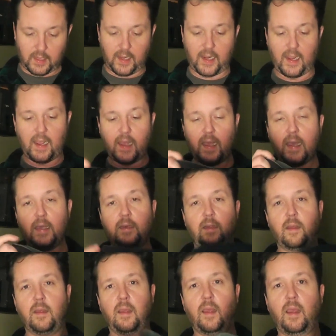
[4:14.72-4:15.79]
I had
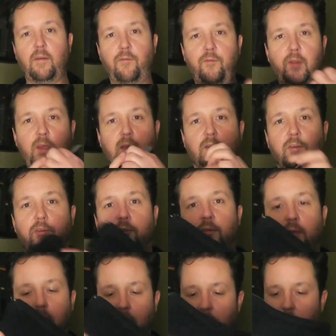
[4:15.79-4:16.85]
a
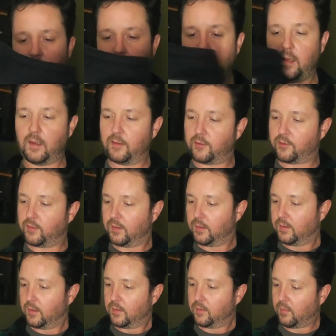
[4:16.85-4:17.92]
fleece. Just a nice
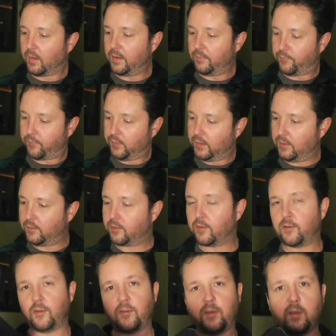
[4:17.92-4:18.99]
light fleece.
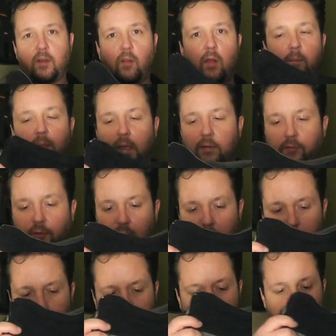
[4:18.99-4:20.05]
This is a Columbia
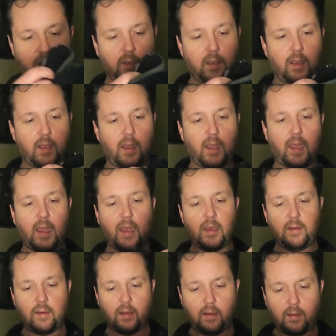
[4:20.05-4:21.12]
fleece,
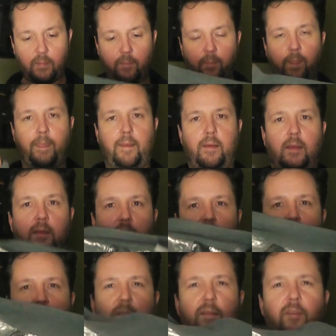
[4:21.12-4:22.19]
and it's
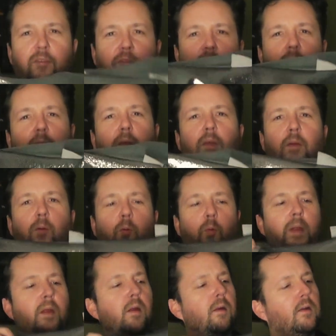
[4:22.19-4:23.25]
got this
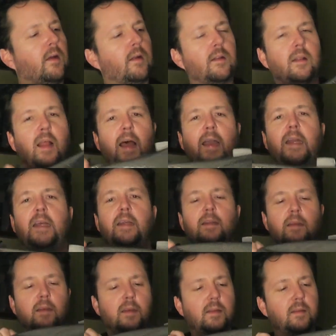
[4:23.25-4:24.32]
weird
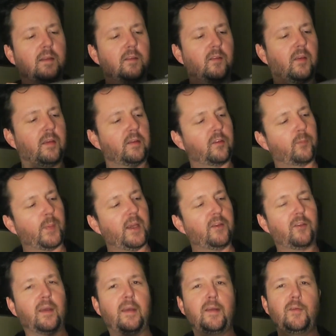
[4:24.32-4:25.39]
lining that's like
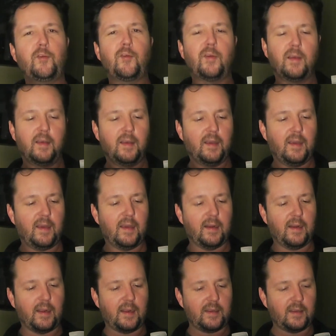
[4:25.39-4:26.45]
space age,
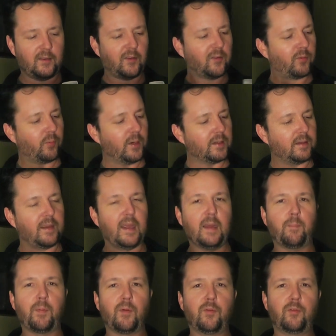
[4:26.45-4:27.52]
and I guess it's what
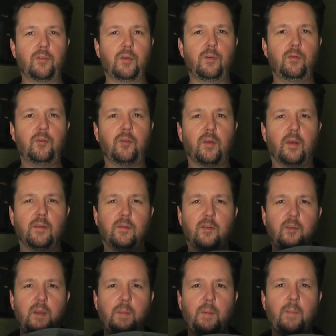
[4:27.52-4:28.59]
campers use in
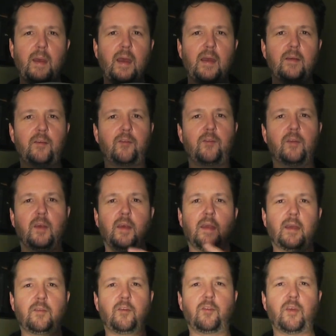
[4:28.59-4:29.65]
sleeping bags.
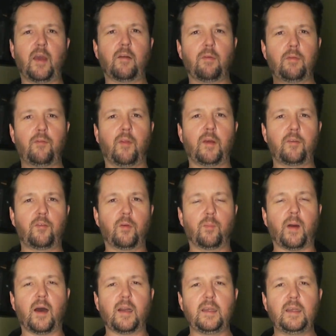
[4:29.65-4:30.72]
It just kind of reflects your
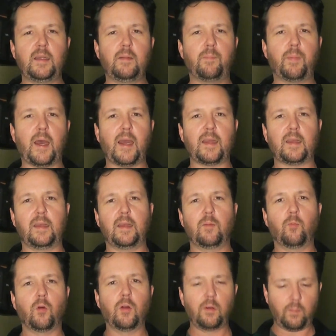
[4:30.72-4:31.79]
body heat back
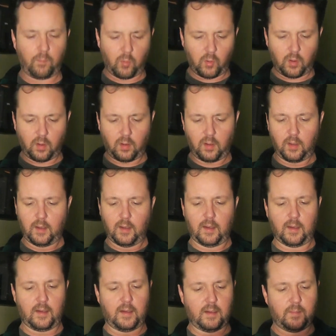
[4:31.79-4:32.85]
inward more,
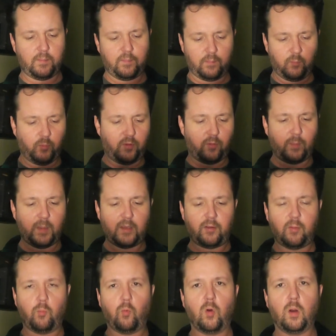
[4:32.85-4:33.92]
which
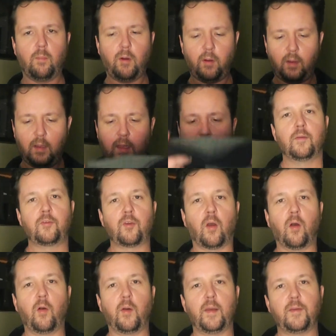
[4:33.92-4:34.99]
makes it warmer.
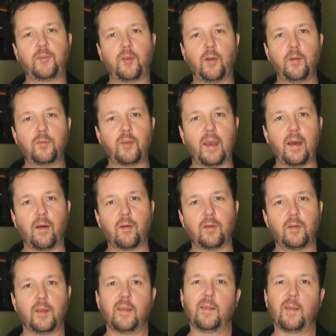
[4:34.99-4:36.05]
So it turns
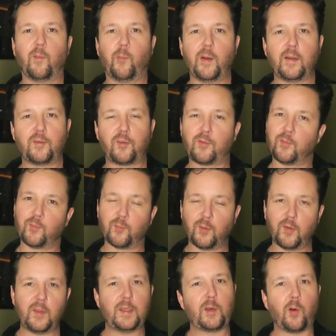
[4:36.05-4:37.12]
out that when it's
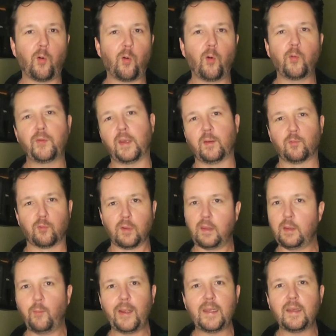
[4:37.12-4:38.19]
really cold and
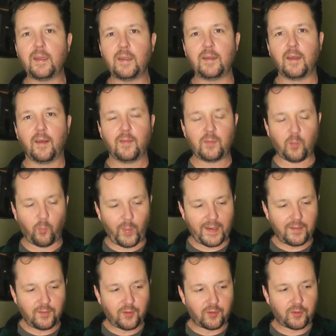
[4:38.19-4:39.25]
really windy, the
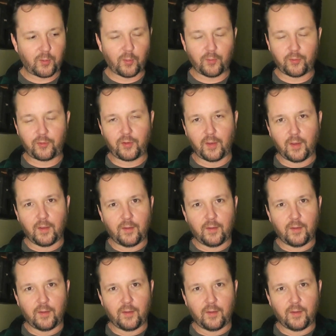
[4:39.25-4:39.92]
wind just goes